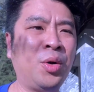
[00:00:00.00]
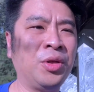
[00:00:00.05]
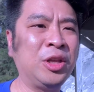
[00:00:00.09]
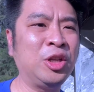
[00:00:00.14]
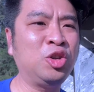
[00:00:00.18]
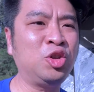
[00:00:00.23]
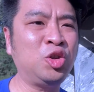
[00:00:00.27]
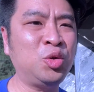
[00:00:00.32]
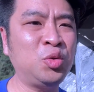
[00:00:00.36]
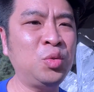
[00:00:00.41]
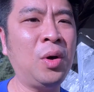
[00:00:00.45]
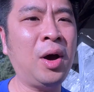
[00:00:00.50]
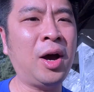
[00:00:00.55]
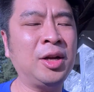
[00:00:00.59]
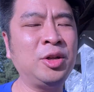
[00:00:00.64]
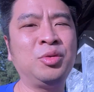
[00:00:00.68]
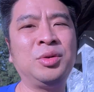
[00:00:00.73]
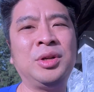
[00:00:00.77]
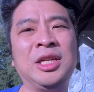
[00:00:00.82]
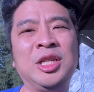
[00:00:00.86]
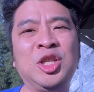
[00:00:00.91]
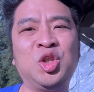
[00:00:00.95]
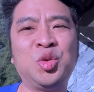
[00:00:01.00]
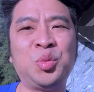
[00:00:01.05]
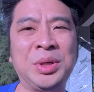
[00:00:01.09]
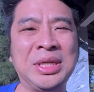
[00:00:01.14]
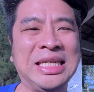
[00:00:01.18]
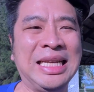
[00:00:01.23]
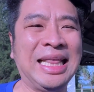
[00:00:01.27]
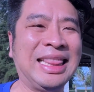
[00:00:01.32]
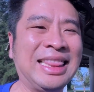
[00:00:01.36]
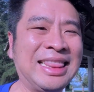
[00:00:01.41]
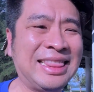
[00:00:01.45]
than
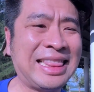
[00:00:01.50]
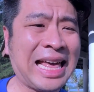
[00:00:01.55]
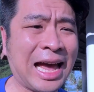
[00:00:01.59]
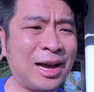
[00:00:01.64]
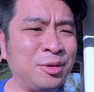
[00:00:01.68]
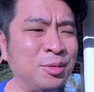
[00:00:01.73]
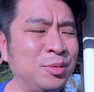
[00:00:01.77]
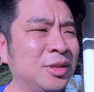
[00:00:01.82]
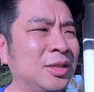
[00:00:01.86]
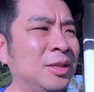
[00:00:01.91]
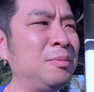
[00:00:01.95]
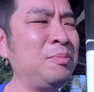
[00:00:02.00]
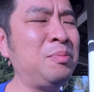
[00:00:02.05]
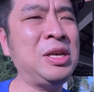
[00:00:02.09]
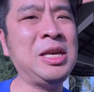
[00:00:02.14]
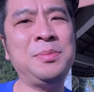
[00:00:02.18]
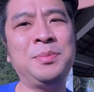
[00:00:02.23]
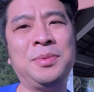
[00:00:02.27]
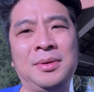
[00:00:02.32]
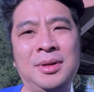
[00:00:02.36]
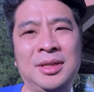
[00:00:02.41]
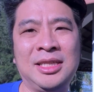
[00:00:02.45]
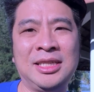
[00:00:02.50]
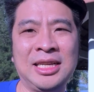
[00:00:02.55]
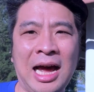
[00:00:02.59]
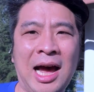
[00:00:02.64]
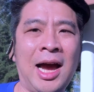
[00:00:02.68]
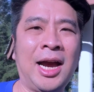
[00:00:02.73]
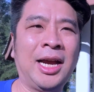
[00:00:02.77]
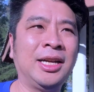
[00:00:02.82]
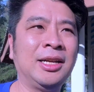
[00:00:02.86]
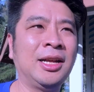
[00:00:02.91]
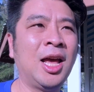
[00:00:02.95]
220,000 people
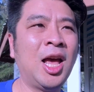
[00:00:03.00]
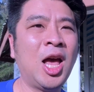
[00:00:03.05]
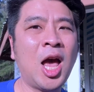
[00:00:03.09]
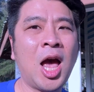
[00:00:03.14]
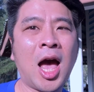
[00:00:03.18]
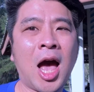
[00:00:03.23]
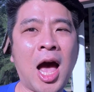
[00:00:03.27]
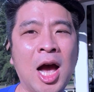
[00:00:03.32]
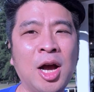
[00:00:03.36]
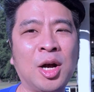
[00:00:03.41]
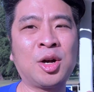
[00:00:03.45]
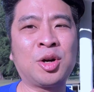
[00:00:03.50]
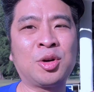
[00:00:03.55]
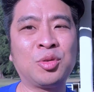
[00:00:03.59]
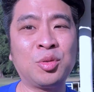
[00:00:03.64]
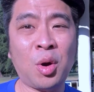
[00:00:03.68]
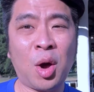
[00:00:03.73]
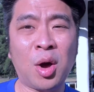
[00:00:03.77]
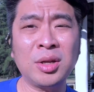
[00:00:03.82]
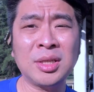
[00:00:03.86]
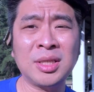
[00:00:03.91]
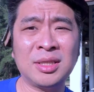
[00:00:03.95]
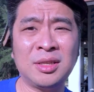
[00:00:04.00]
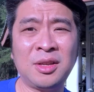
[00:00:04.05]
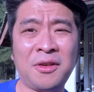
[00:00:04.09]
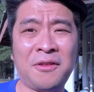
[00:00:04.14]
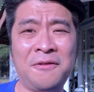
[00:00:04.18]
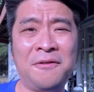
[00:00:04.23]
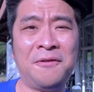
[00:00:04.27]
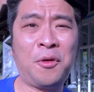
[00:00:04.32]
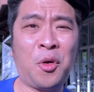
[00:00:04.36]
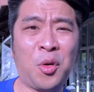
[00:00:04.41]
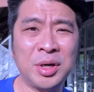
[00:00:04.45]
died across
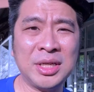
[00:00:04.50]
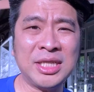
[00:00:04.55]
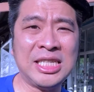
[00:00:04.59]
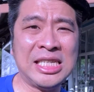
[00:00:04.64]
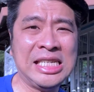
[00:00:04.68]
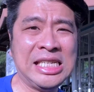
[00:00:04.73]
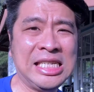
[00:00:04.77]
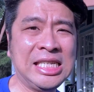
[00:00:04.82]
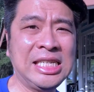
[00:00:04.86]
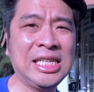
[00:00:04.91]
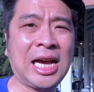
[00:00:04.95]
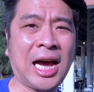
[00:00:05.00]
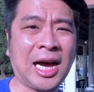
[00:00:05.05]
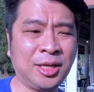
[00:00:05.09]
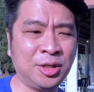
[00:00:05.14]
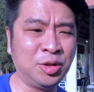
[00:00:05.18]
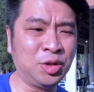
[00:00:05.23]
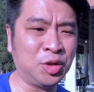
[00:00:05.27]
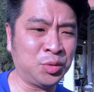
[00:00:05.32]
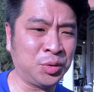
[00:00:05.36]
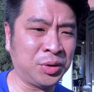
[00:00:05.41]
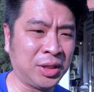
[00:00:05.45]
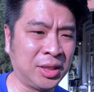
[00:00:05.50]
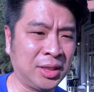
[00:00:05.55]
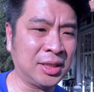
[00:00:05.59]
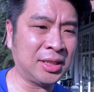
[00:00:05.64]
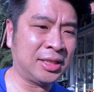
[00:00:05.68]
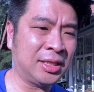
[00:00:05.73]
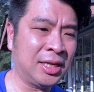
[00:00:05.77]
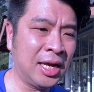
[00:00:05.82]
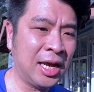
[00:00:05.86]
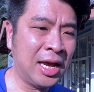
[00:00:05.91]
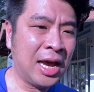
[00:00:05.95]
14
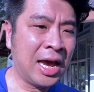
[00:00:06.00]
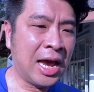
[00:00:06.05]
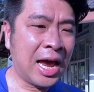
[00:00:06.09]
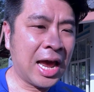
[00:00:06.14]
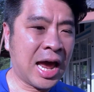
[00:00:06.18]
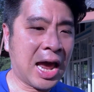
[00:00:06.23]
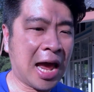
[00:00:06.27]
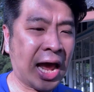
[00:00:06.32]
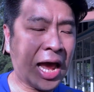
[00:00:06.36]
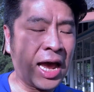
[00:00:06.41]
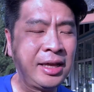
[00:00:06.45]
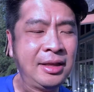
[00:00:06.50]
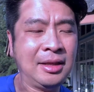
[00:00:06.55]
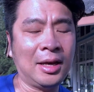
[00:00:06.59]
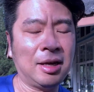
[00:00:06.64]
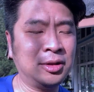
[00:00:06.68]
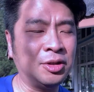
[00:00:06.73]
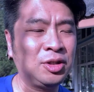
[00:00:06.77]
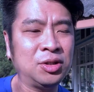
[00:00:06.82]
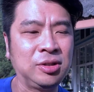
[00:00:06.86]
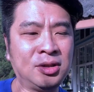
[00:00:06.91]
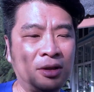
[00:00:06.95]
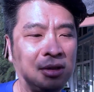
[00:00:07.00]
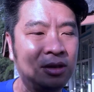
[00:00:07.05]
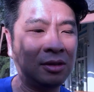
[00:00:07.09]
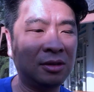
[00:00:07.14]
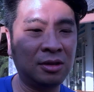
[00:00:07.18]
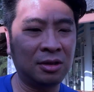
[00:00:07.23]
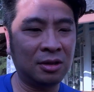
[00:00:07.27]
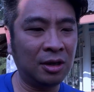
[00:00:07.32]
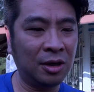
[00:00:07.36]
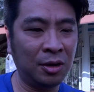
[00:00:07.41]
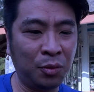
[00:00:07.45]
countries, and
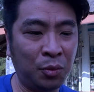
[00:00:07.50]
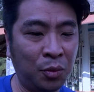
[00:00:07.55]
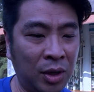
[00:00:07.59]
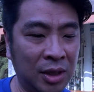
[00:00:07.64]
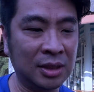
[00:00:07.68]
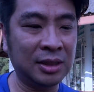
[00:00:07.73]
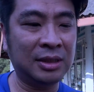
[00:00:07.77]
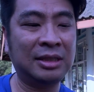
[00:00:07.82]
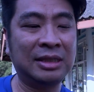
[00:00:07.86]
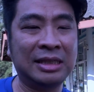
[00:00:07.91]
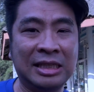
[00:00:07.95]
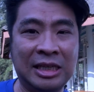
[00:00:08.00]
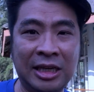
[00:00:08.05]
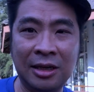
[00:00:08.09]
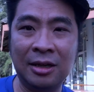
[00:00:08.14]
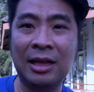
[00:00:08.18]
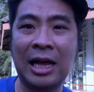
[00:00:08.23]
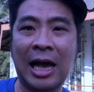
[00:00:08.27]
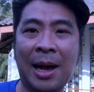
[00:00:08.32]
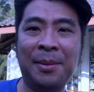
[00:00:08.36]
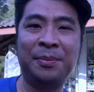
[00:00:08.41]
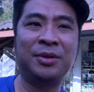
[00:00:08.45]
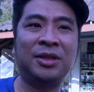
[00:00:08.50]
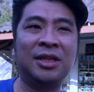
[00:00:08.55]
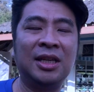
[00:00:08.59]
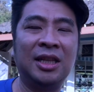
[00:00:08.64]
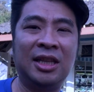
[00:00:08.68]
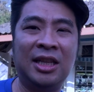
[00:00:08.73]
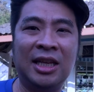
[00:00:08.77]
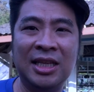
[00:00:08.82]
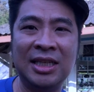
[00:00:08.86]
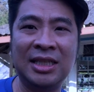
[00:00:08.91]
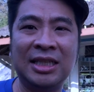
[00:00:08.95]
it was still up to
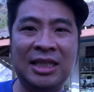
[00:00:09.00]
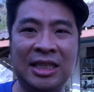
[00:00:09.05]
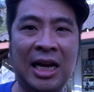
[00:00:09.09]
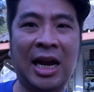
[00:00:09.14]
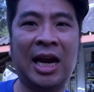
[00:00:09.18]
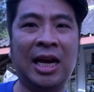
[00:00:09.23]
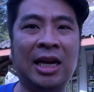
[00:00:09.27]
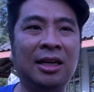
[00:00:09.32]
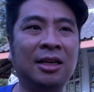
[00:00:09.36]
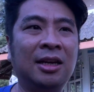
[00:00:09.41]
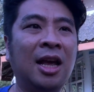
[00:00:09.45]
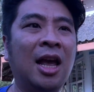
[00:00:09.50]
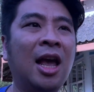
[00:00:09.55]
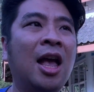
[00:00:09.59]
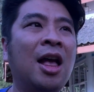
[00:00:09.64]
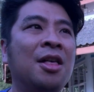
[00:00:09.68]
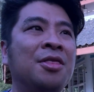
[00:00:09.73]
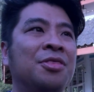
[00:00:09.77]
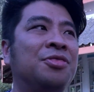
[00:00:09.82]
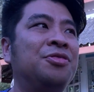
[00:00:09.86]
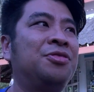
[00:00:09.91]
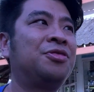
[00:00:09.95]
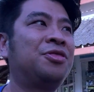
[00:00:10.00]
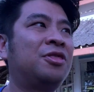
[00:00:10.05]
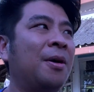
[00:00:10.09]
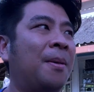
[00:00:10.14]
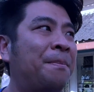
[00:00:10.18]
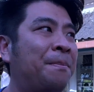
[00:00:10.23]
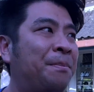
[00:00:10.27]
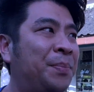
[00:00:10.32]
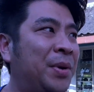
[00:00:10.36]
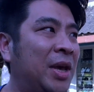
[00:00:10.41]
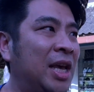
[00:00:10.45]
this day the
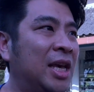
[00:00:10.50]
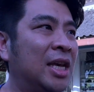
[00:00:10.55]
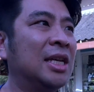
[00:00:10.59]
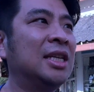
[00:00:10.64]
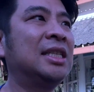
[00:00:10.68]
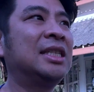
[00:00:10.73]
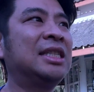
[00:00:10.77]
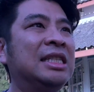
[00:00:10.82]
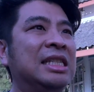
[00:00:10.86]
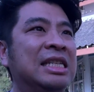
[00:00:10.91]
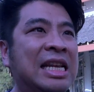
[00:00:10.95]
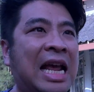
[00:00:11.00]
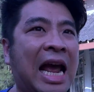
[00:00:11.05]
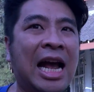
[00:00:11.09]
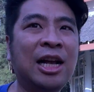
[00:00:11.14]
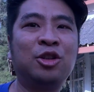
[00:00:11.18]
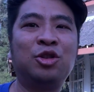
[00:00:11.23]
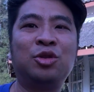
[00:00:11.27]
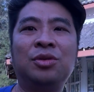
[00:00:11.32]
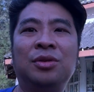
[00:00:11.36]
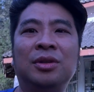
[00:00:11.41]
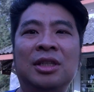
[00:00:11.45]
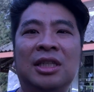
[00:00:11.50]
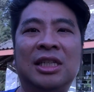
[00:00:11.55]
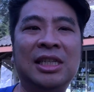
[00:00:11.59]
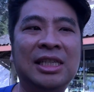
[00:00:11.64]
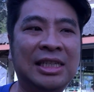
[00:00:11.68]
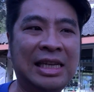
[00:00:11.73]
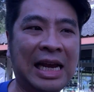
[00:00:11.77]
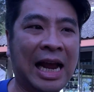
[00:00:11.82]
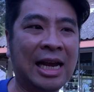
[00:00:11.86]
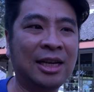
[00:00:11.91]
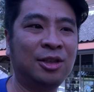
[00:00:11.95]
biggest natural
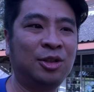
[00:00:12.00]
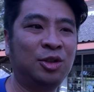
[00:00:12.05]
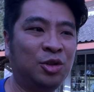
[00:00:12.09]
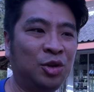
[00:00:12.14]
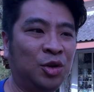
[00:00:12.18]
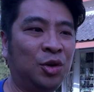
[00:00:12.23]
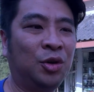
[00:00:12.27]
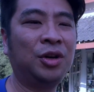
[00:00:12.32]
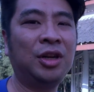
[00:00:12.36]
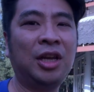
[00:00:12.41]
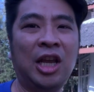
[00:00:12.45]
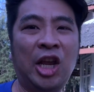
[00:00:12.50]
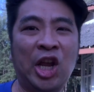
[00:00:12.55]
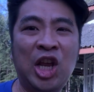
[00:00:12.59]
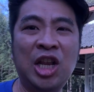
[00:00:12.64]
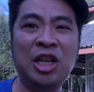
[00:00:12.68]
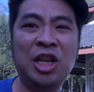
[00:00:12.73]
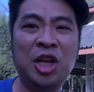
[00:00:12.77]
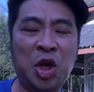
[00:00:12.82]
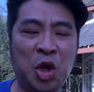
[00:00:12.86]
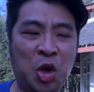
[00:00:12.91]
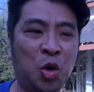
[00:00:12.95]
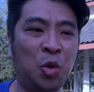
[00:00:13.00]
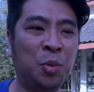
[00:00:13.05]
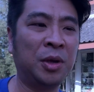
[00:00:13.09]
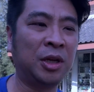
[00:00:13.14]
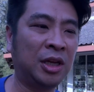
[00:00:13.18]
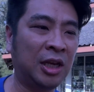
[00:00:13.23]
disaster in human